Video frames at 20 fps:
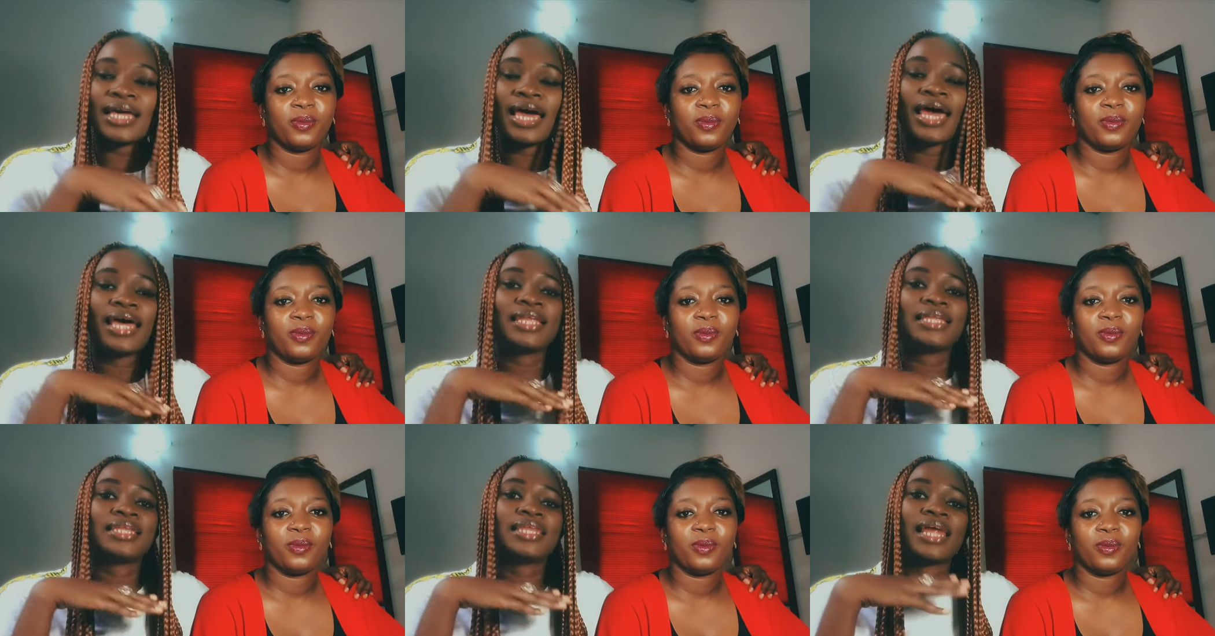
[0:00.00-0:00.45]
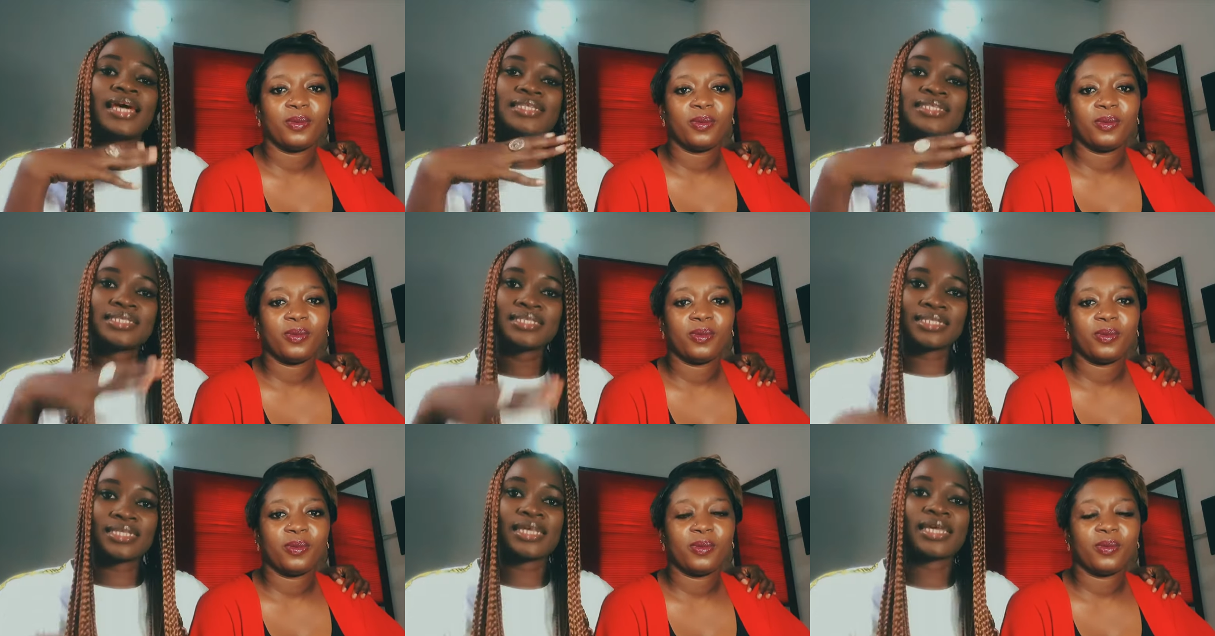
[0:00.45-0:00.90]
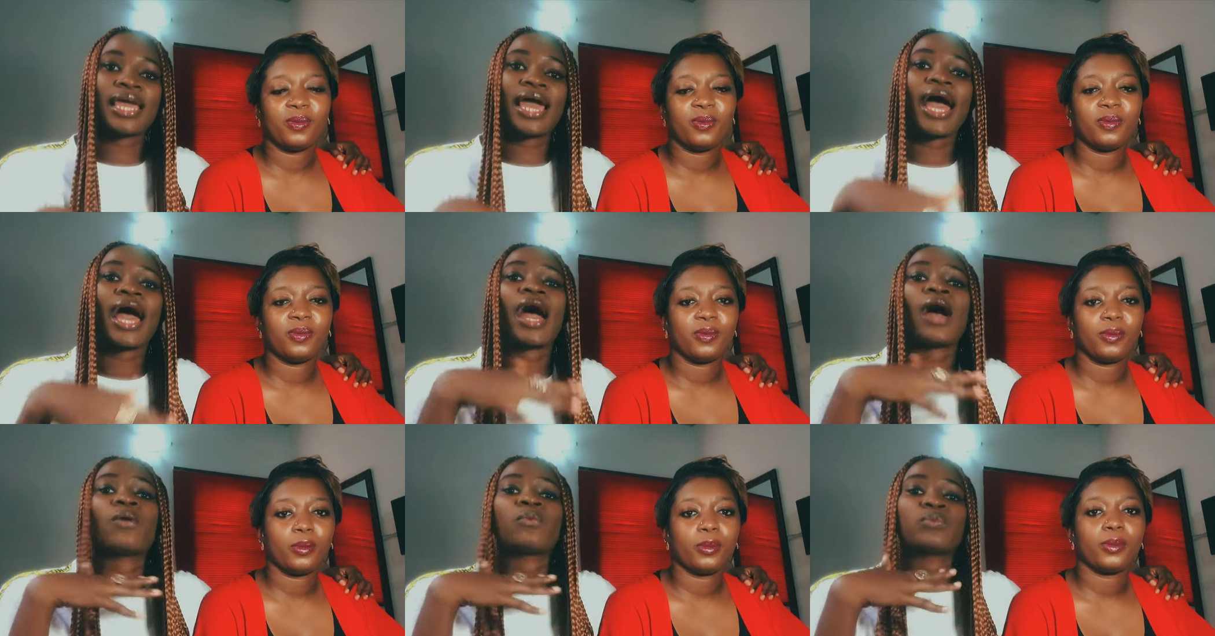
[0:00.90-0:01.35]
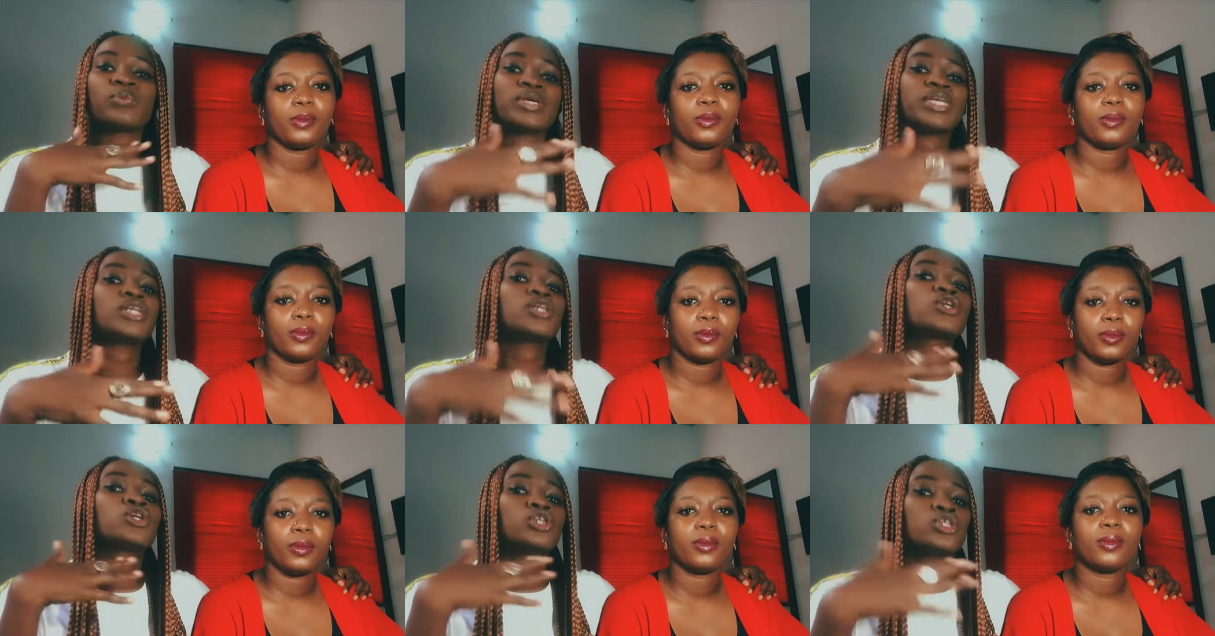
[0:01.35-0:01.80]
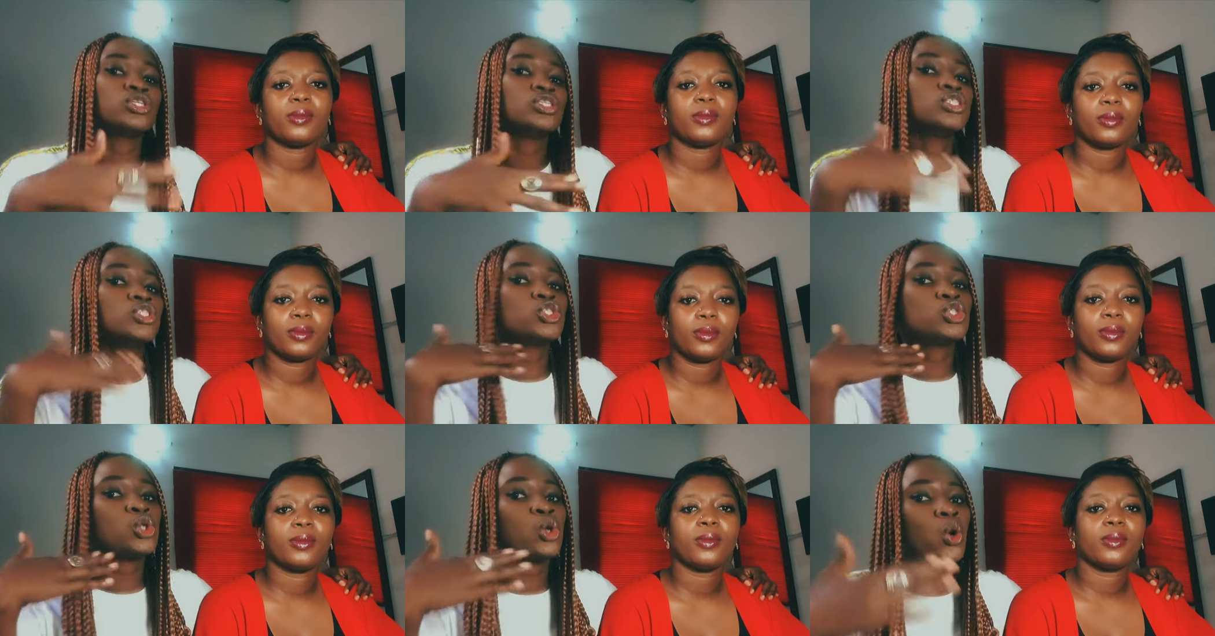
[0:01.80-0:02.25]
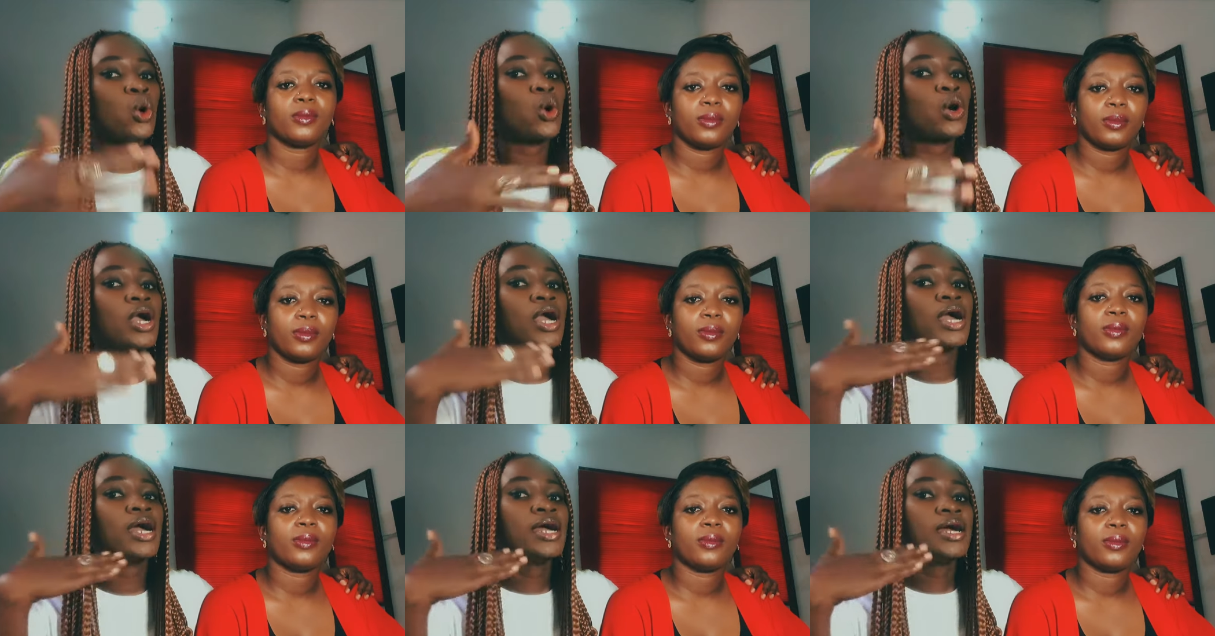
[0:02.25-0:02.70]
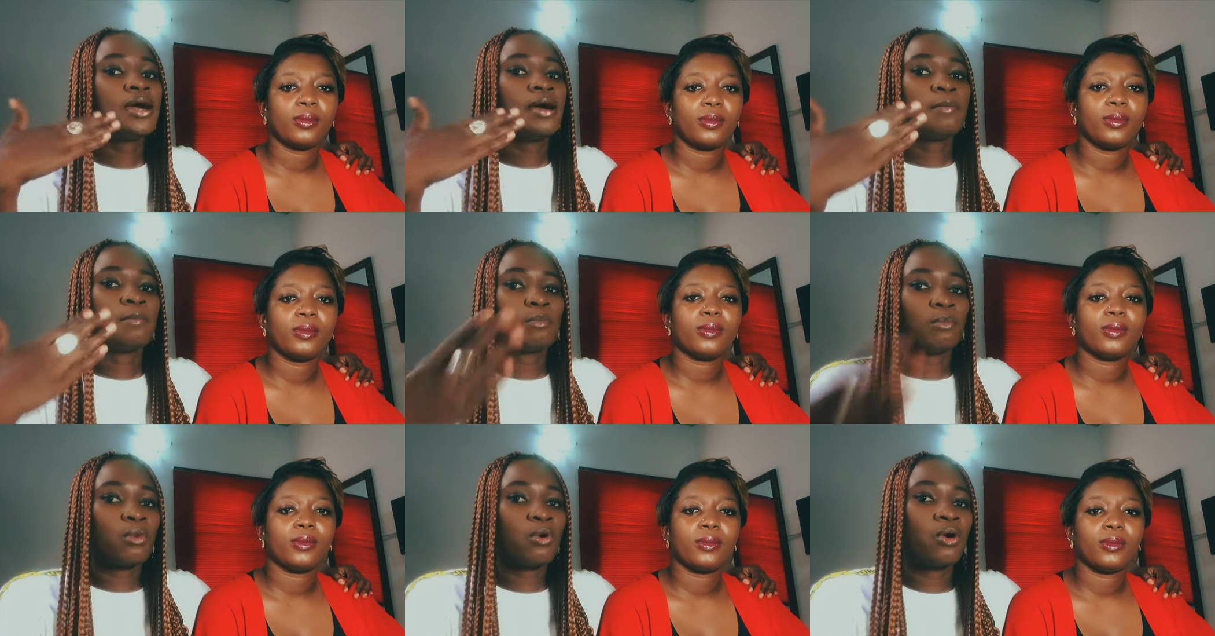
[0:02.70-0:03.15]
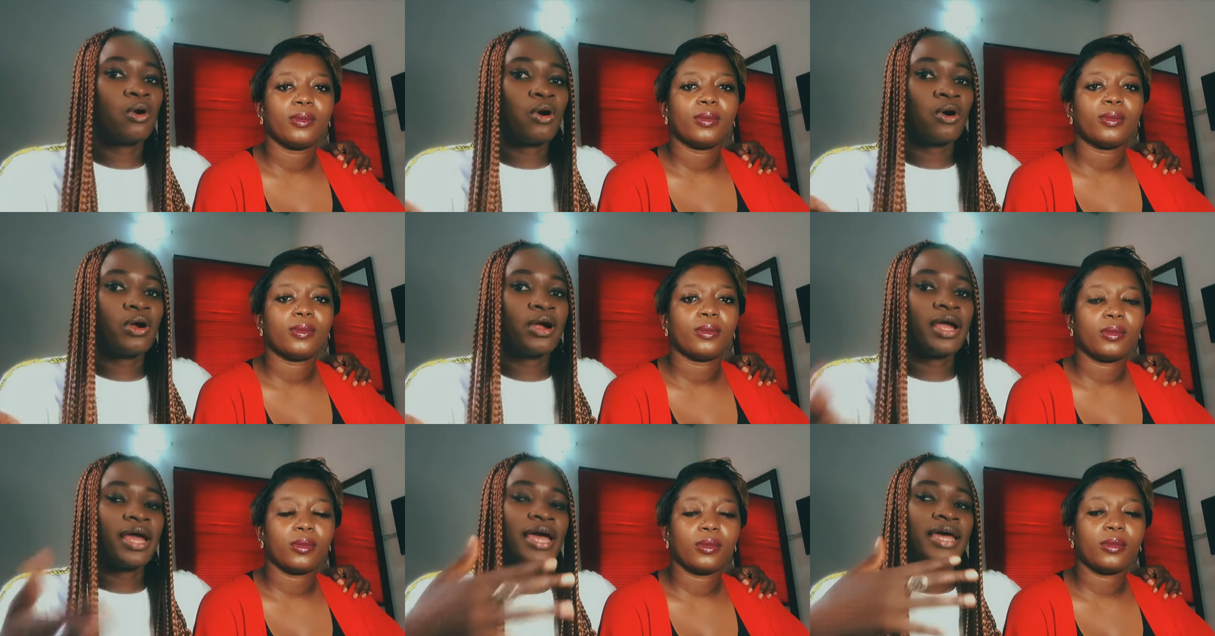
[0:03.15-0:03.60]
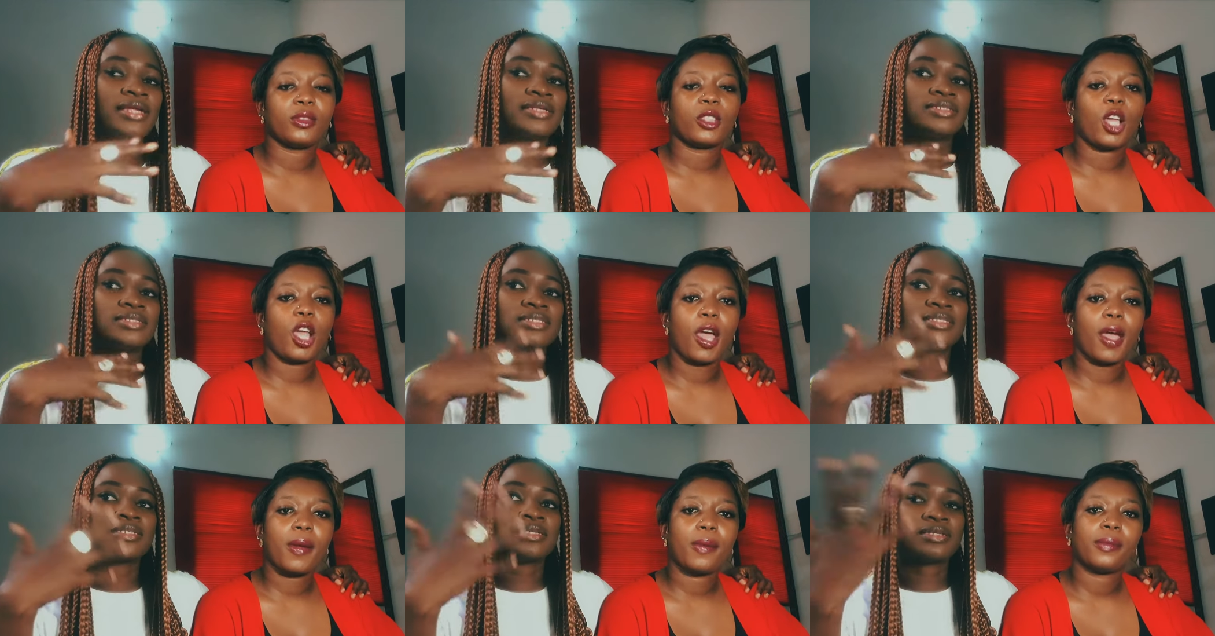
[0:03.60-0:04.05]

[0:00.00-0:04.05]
Speaker 1: and let's see how we could talk more and